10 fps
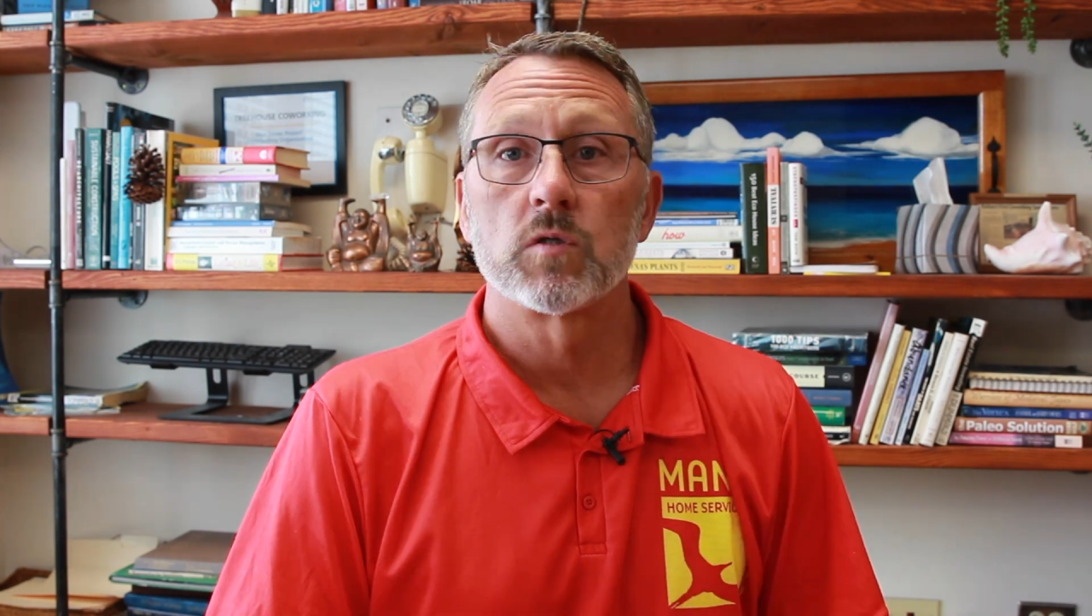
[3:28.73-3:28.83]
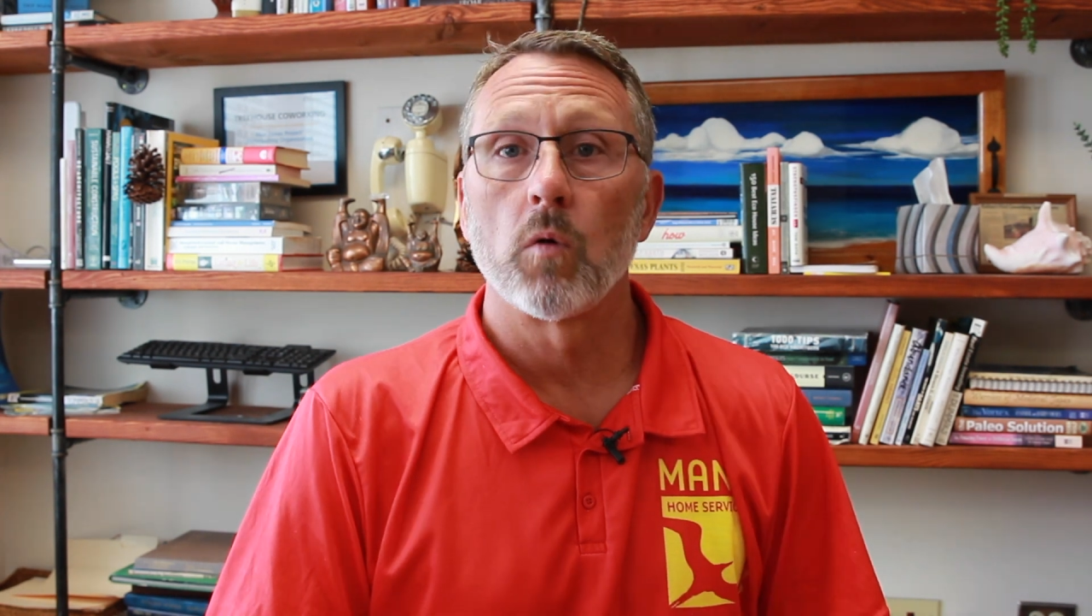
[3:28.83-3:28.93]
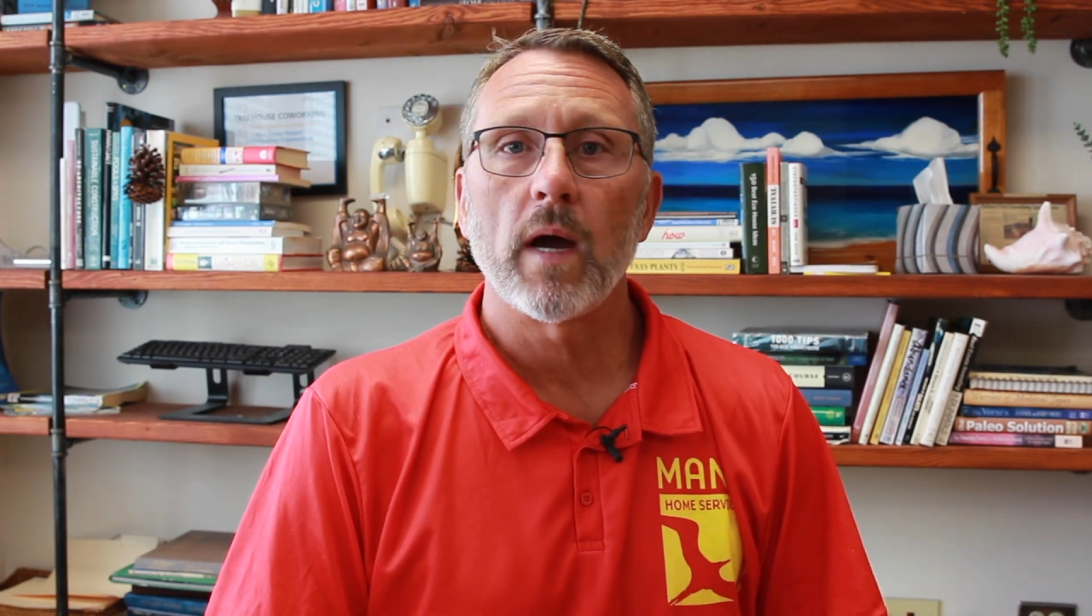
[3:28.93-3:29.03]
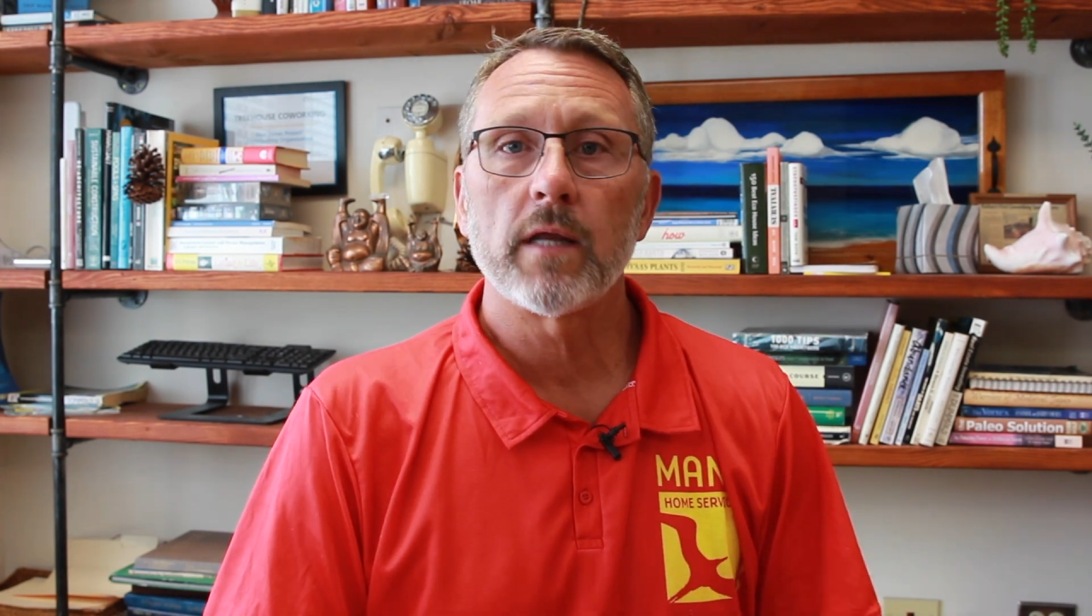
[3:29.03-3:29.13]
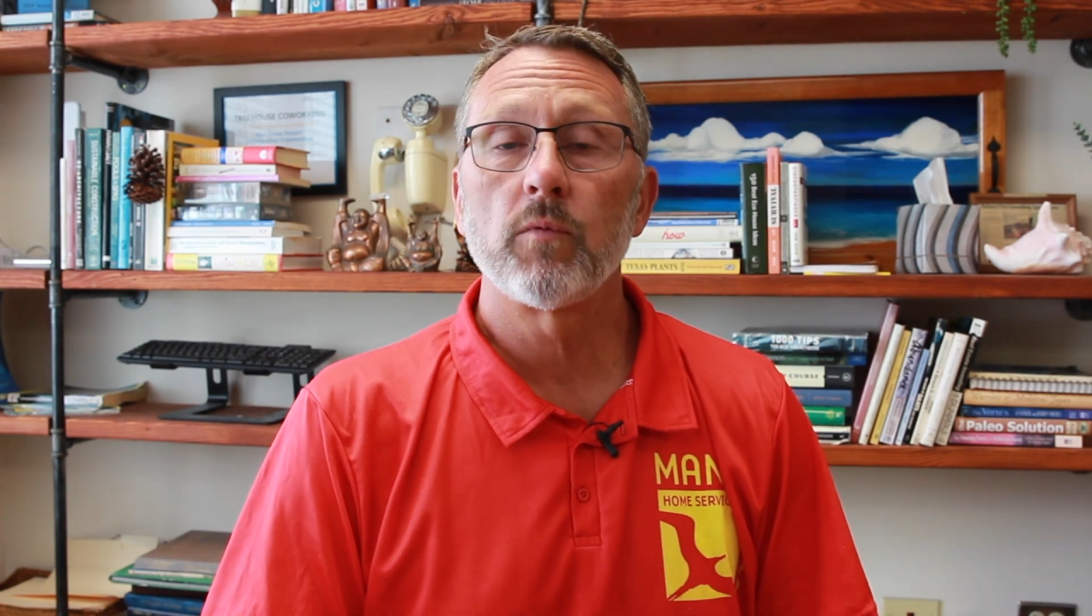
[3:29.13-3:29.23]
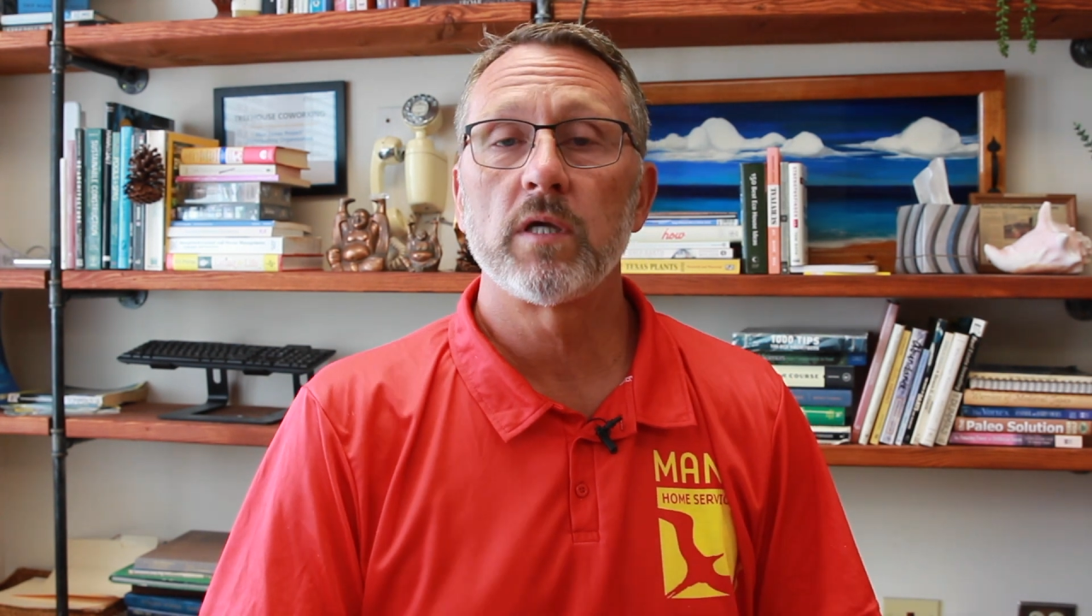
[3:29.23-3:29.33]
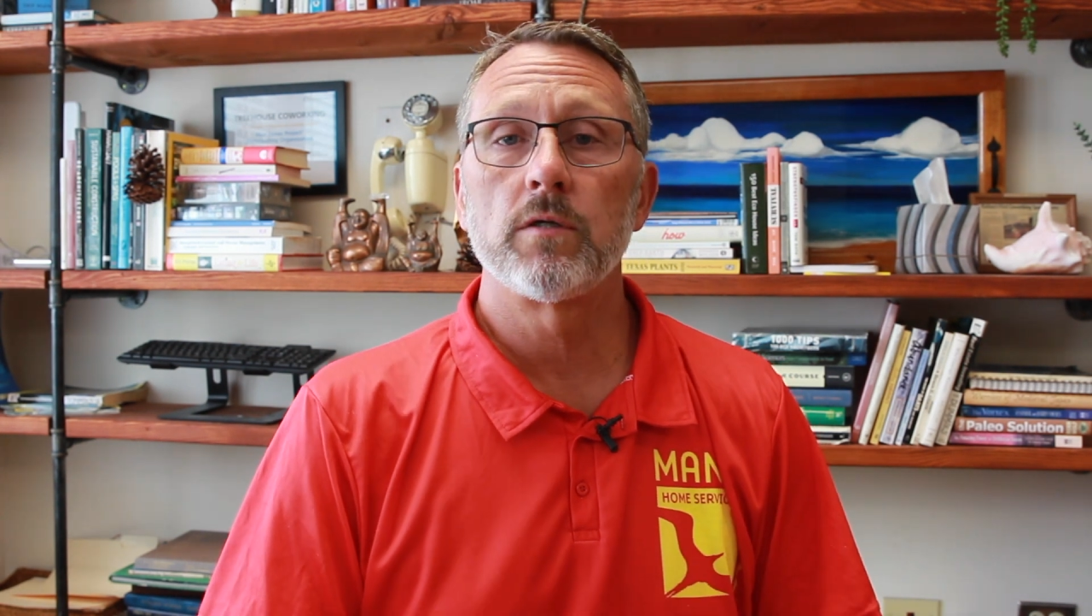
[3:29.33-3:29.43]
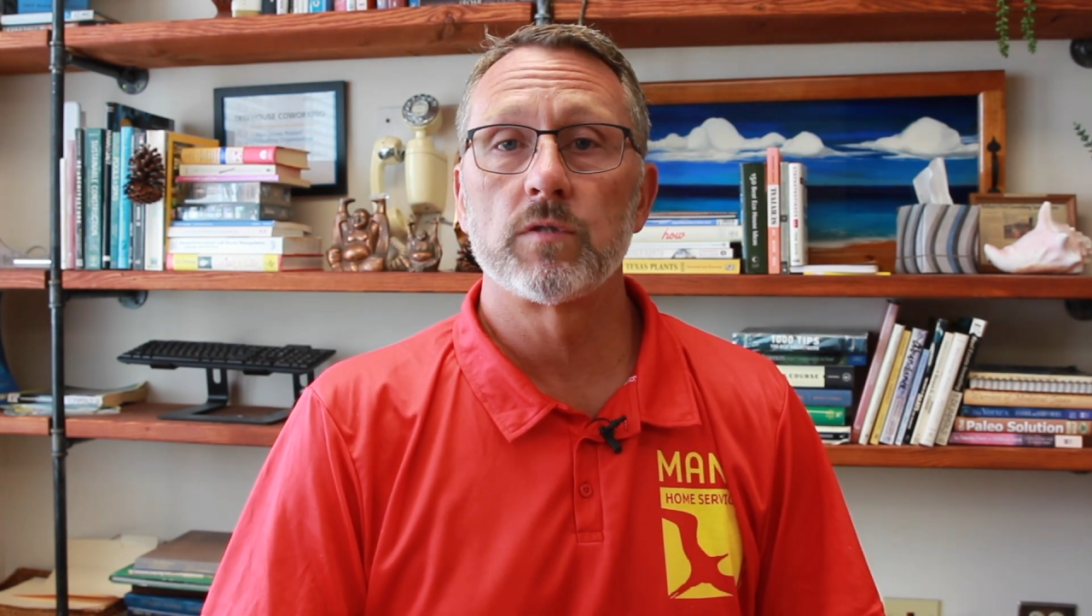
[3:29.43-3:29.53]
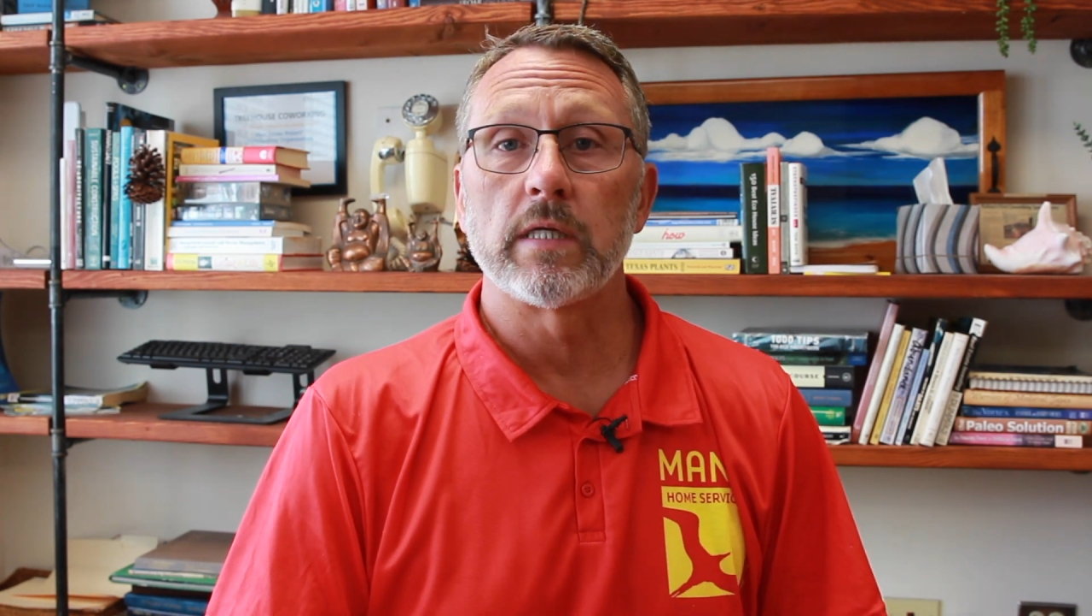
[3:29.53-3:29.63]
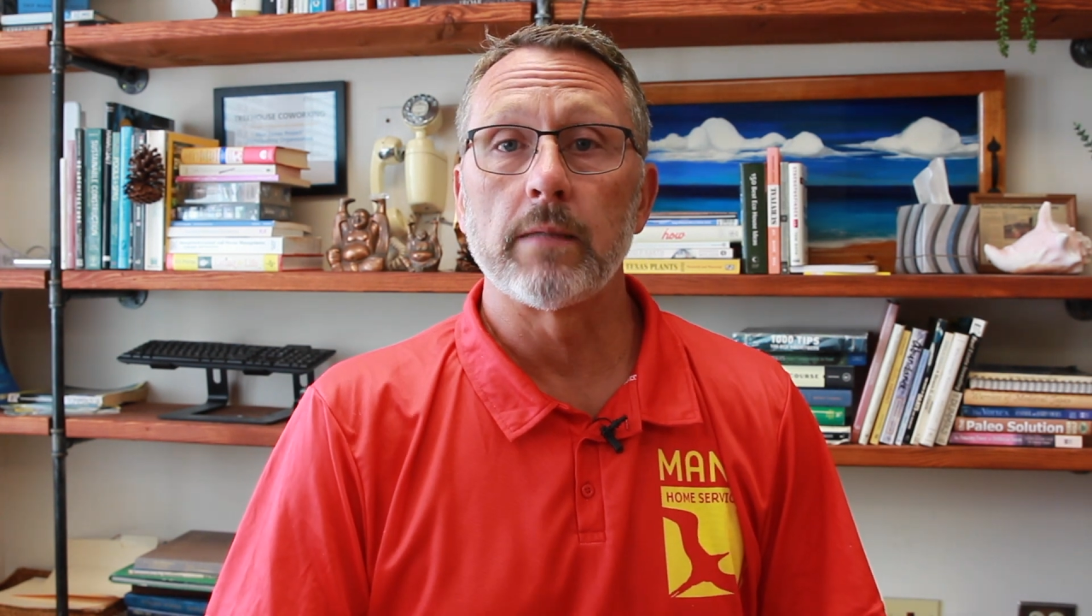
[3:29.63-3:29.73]
So why do we
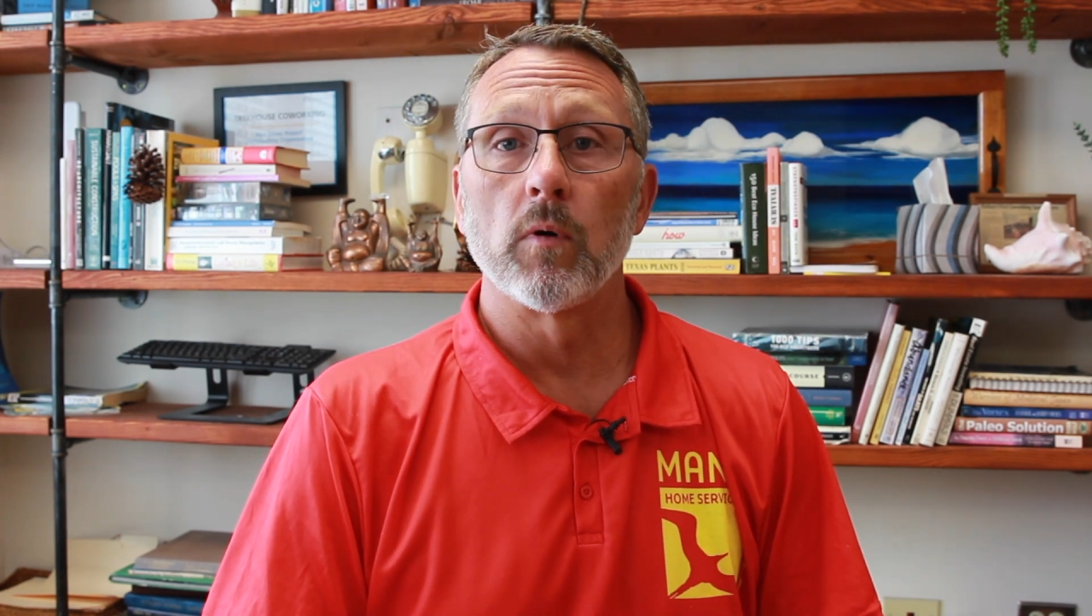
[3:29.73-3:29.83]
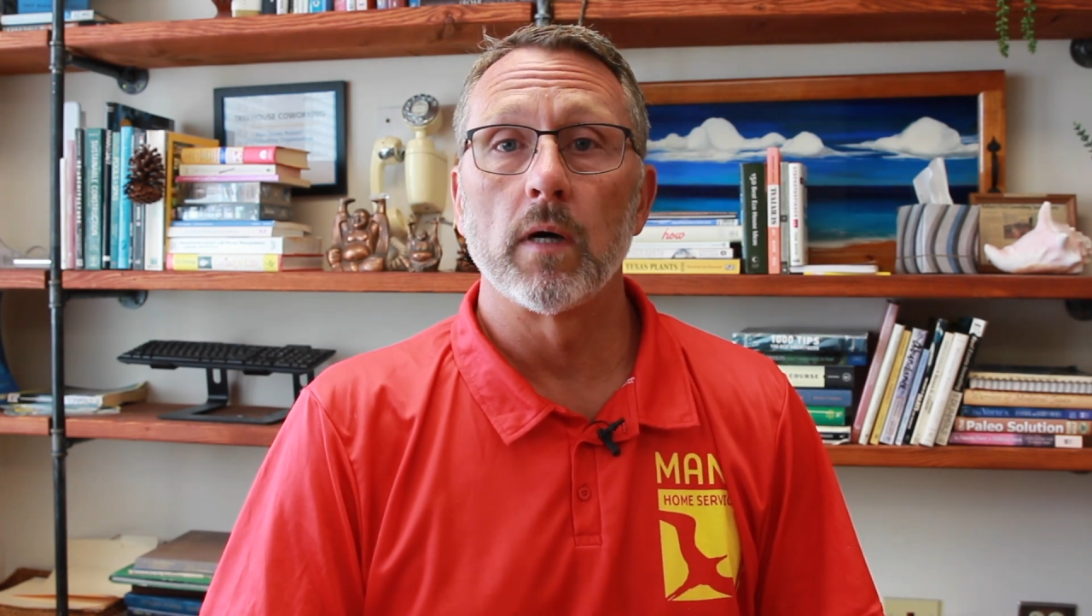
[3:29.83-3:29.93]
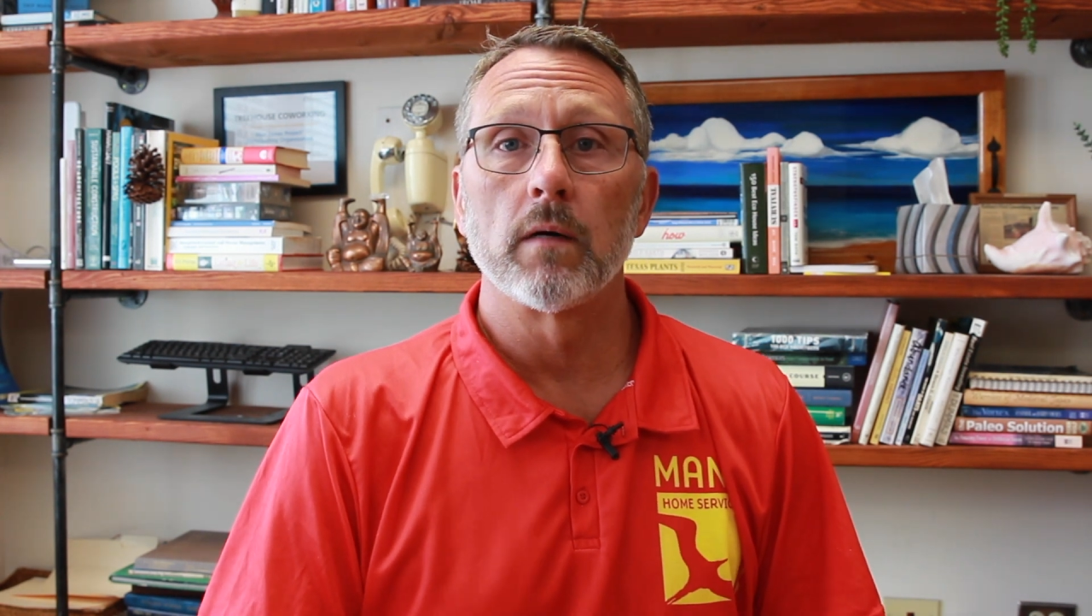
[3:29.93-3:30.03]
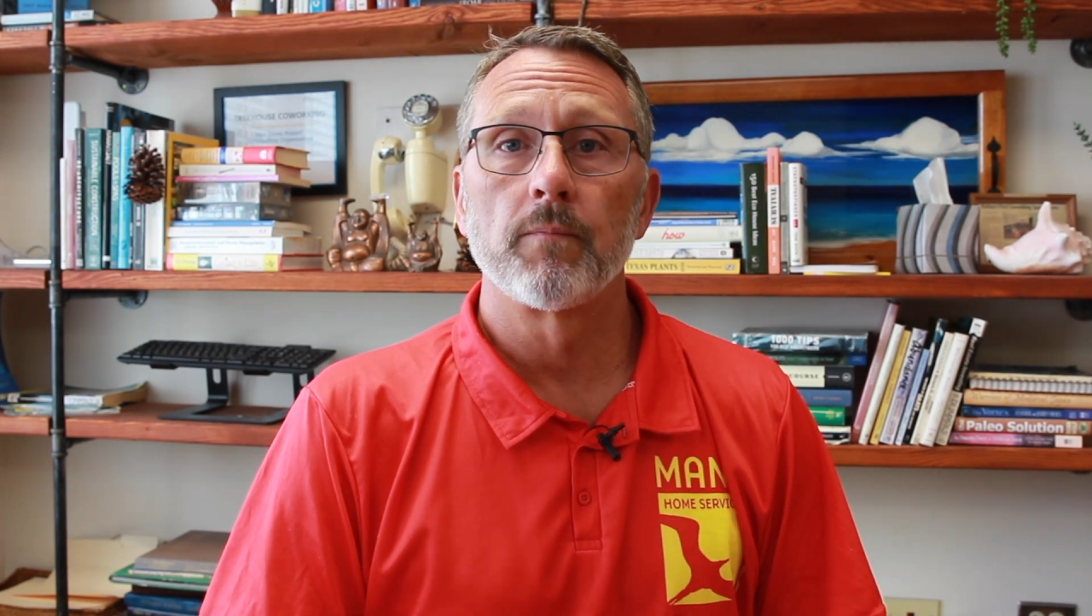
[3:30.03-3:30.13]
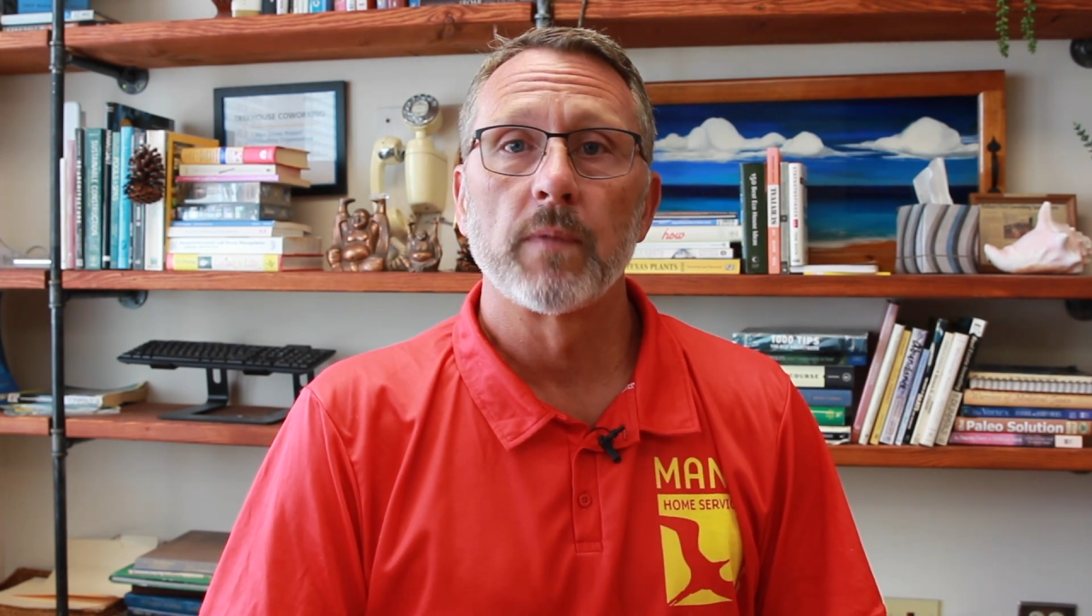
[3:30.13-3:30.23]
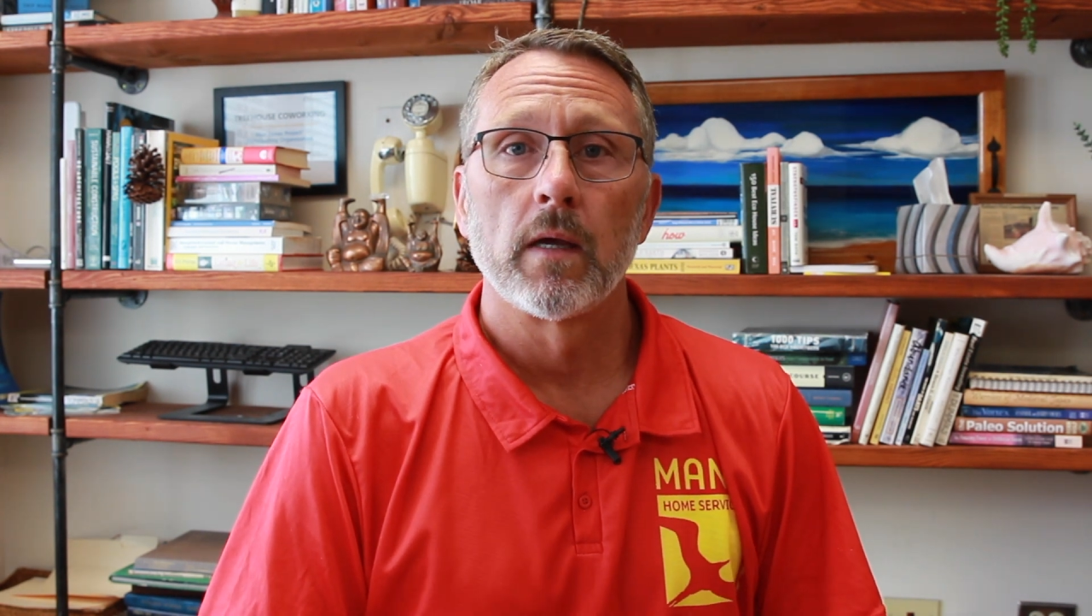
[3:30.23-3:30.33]
use neem oil?